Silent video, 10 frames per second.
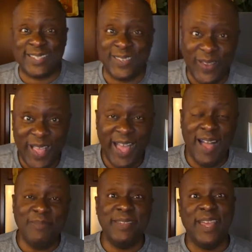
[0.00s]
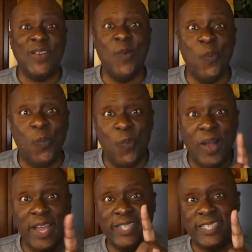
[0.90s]
so I'm getting
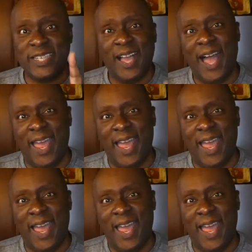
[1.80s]
one shot.